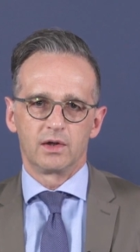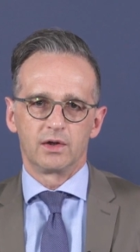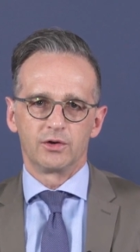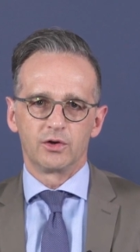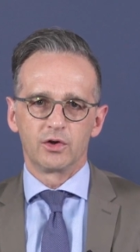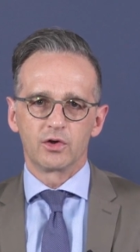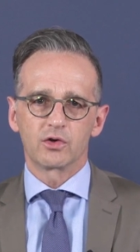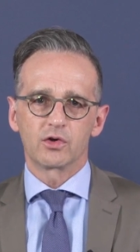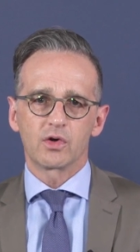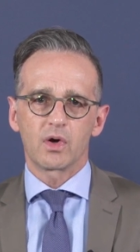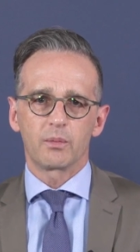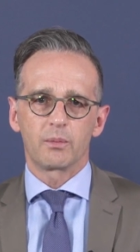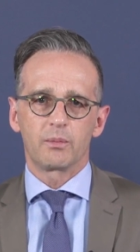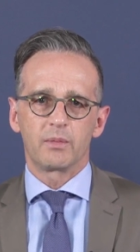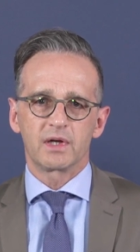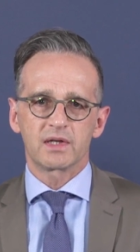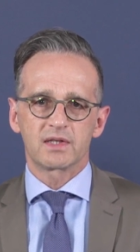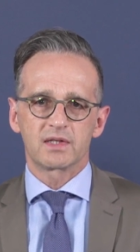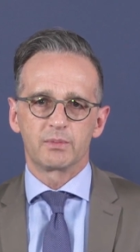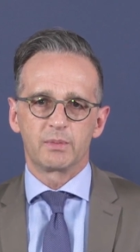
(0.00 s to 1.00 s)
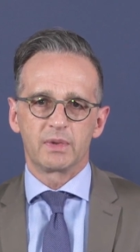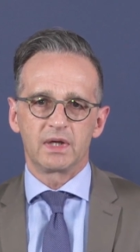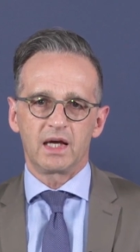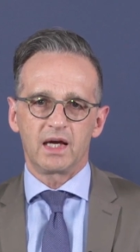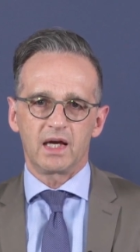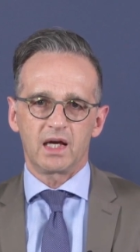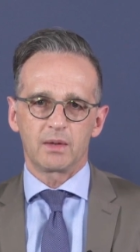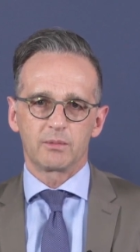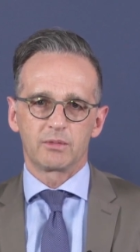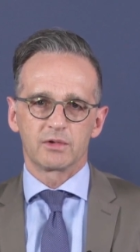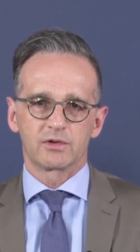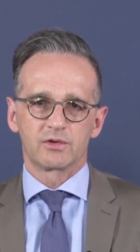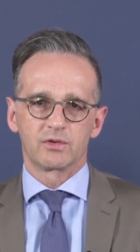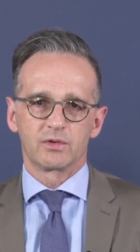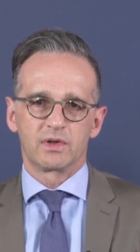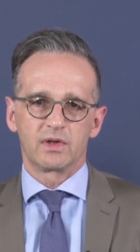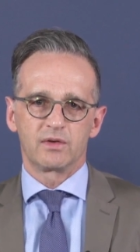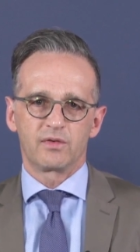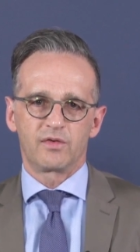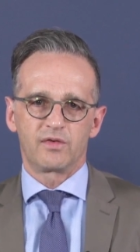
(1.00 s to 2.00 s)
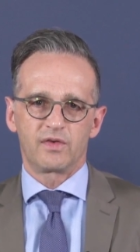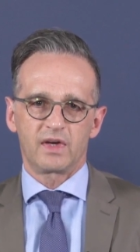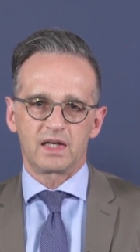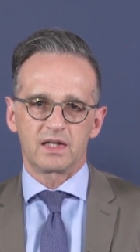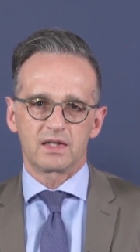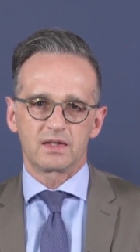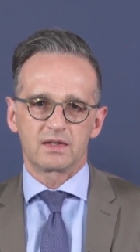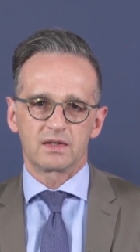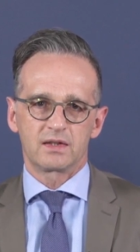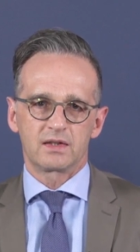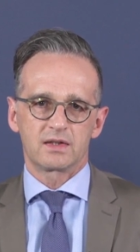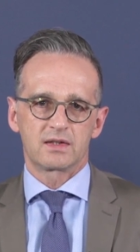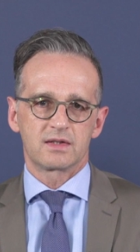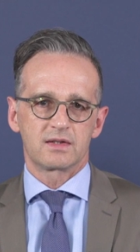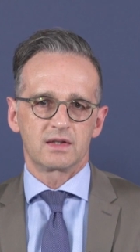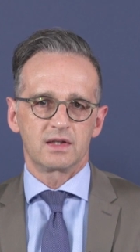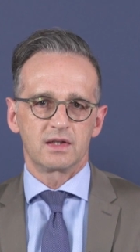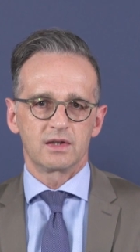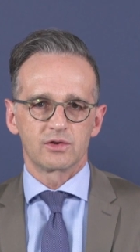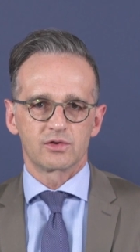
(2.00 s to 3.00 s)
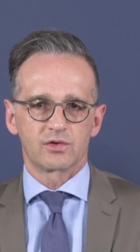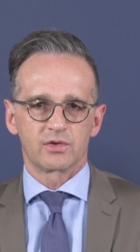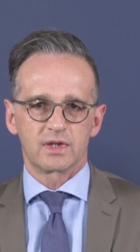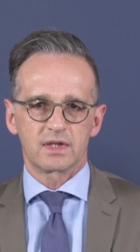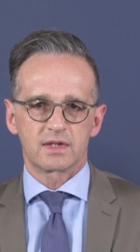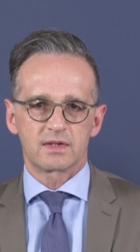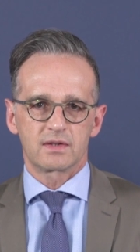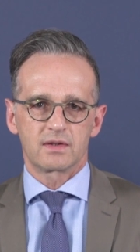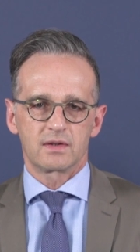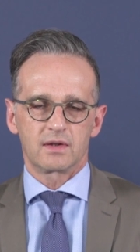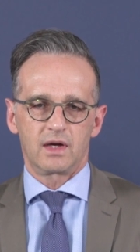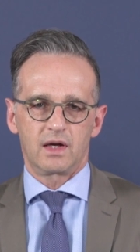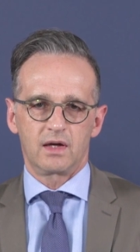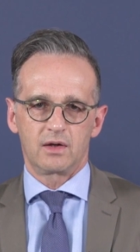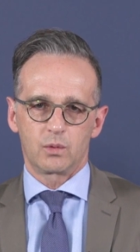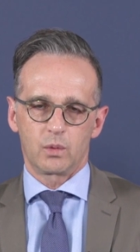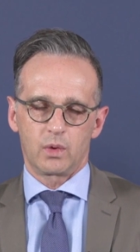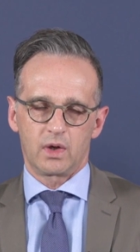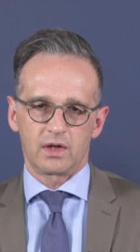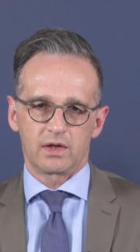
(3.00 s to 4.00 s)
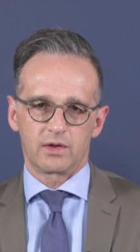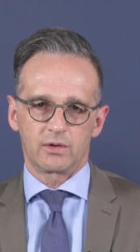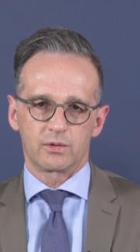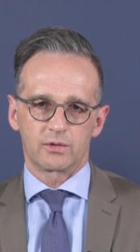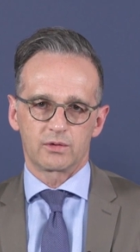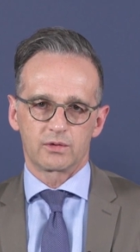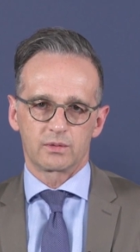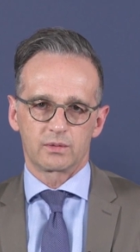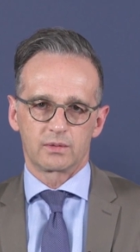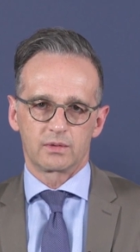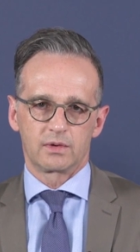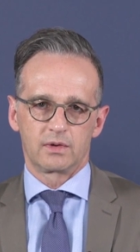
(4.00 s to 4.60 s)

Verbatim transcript: Europe must be able to defend its interests and values.